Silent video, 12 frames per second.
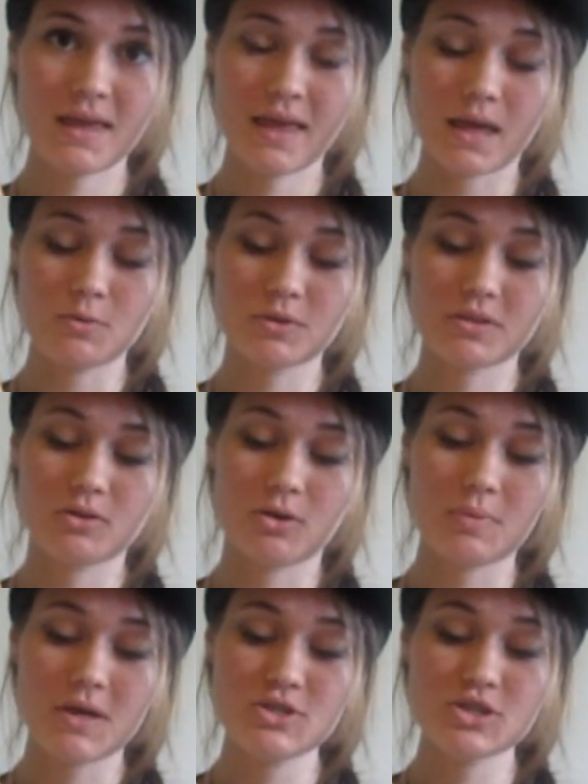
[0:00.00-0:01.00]
And with an
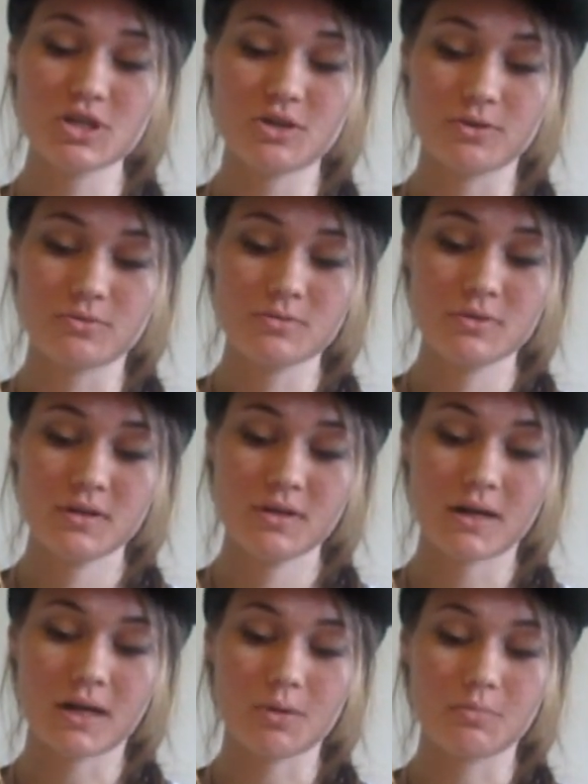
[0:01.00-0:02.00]
arpeggio,
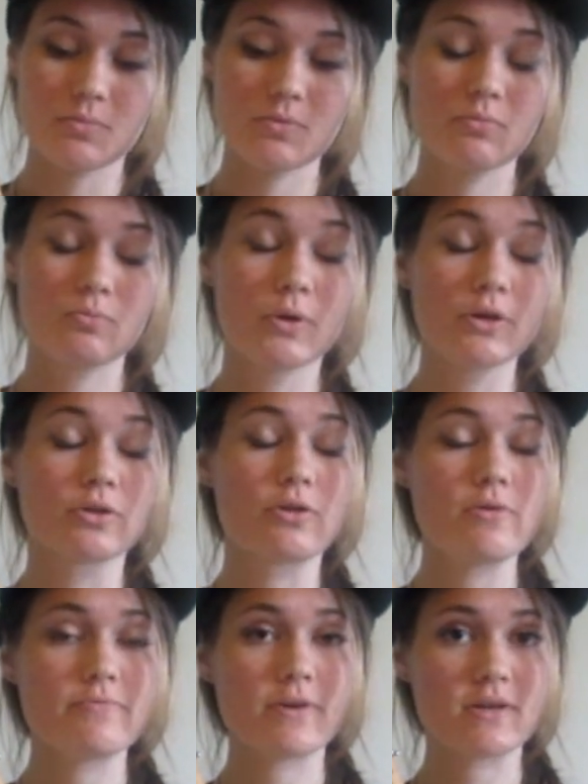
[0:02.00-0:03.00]
what you're
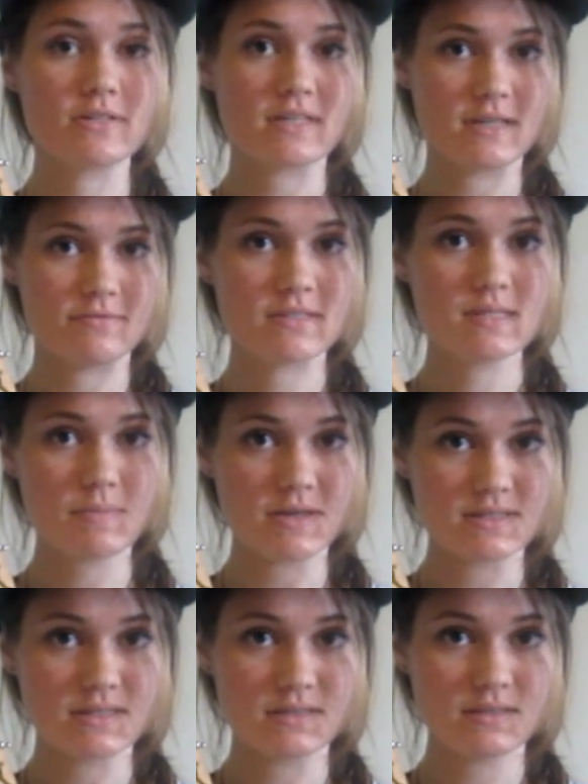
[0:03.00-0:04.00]
going for is even
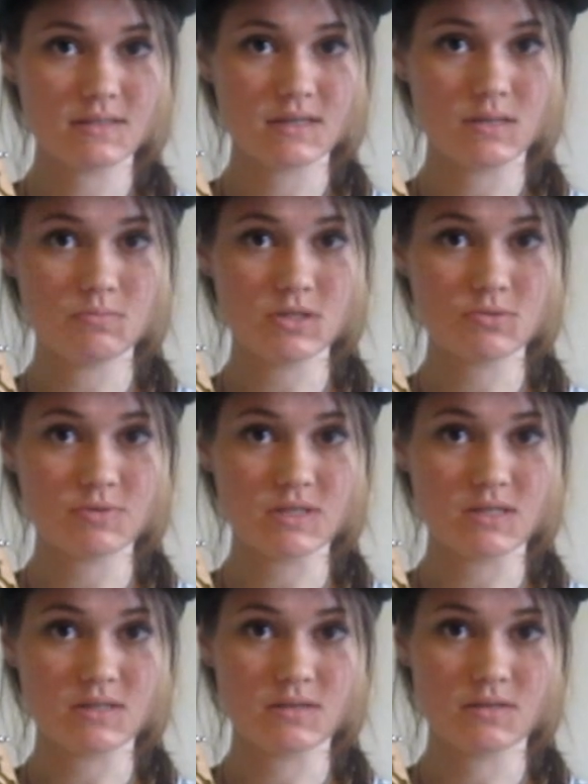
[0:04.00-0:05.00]
spacing in
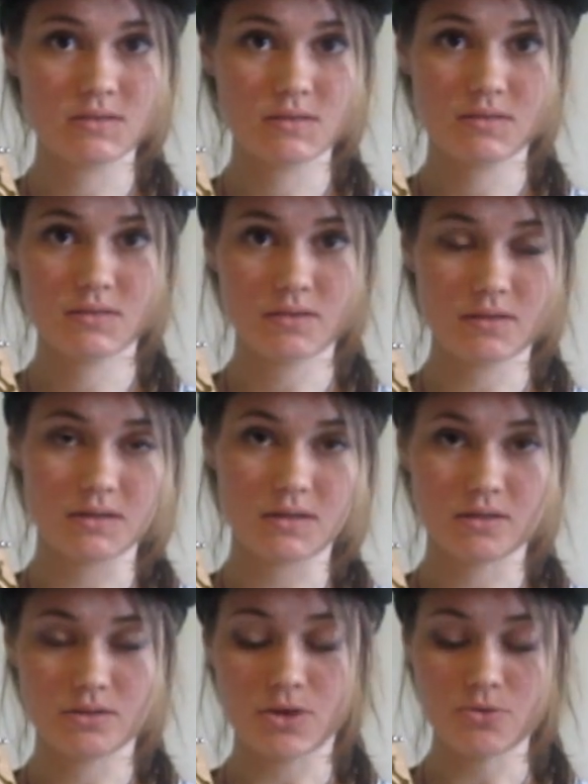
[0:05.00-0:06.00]
between
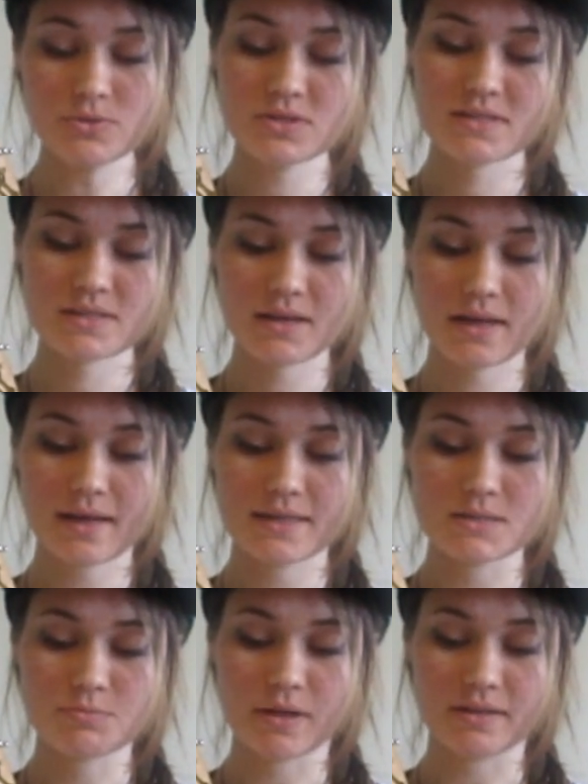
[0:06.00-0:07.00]
the notes,
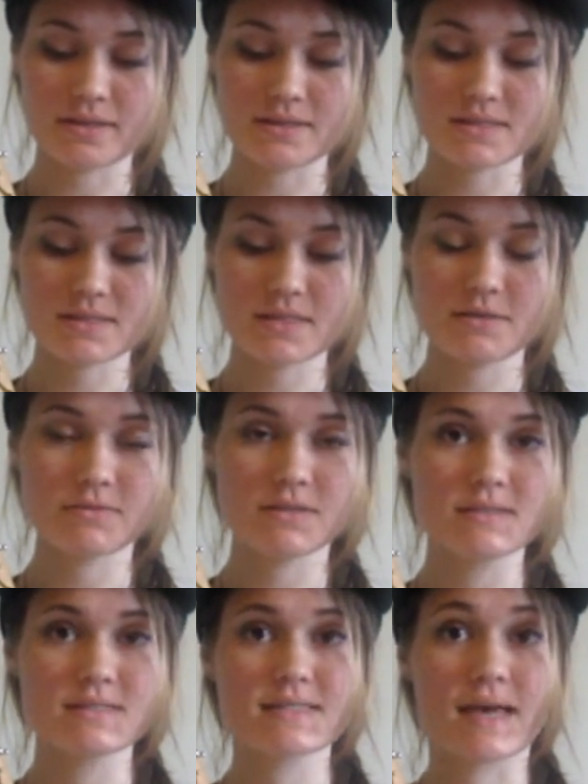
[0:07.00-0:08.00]
as well as
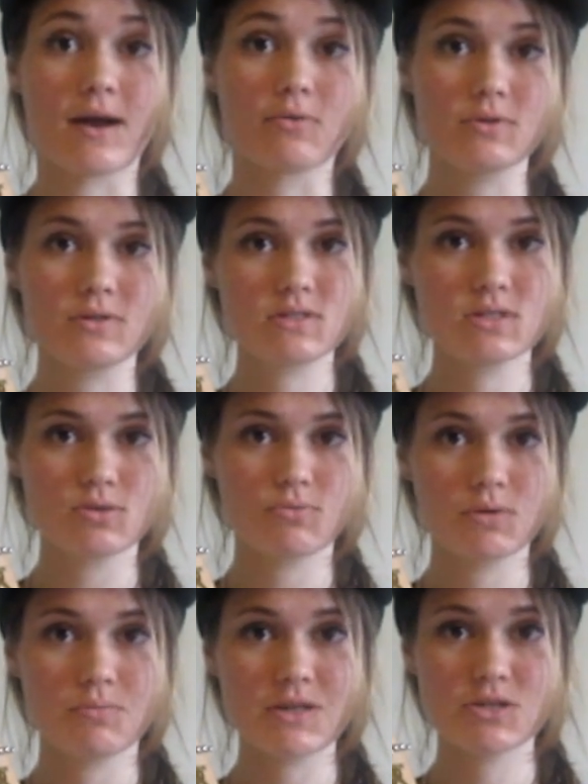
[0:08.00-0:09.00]
even sound. So you
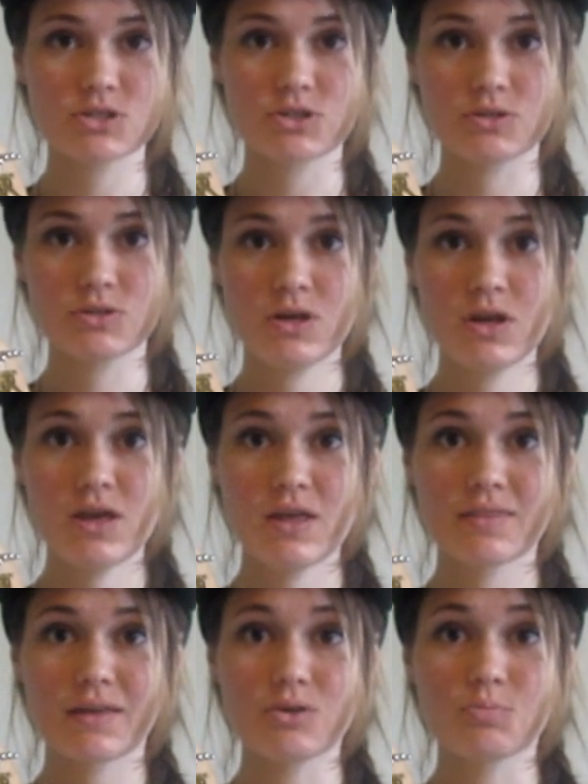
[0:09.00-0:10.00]
want to make sure
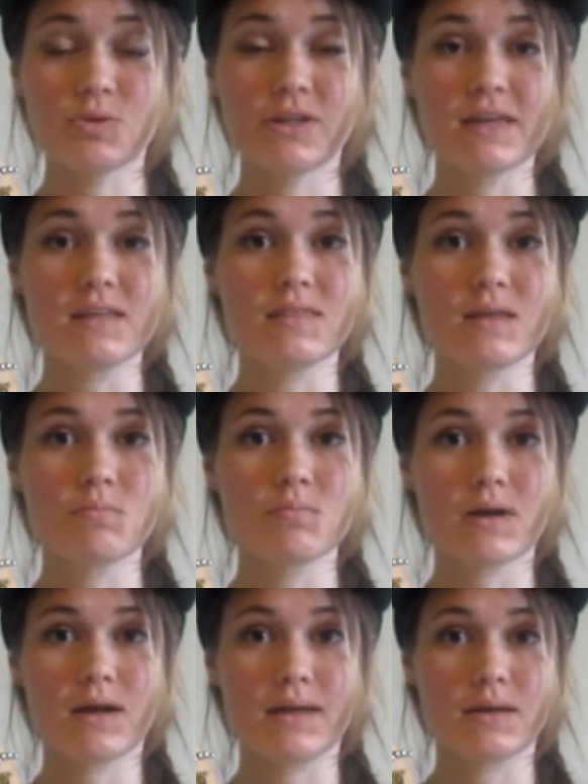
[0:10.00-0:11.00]
that you're playing them
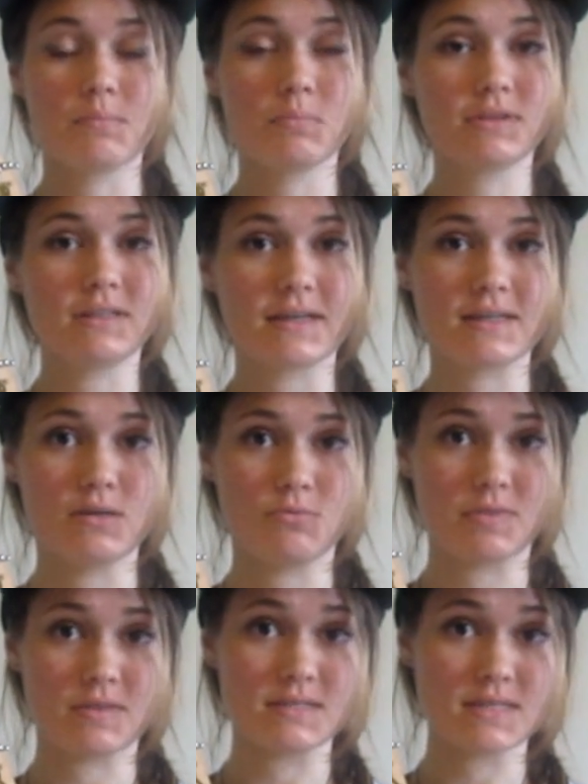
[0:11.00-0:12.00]
and plucking
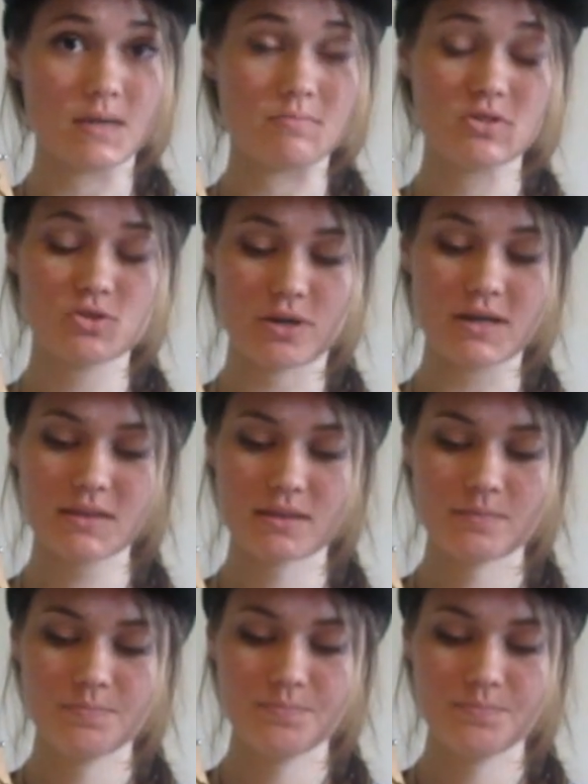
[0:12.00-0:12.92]
with the same strength.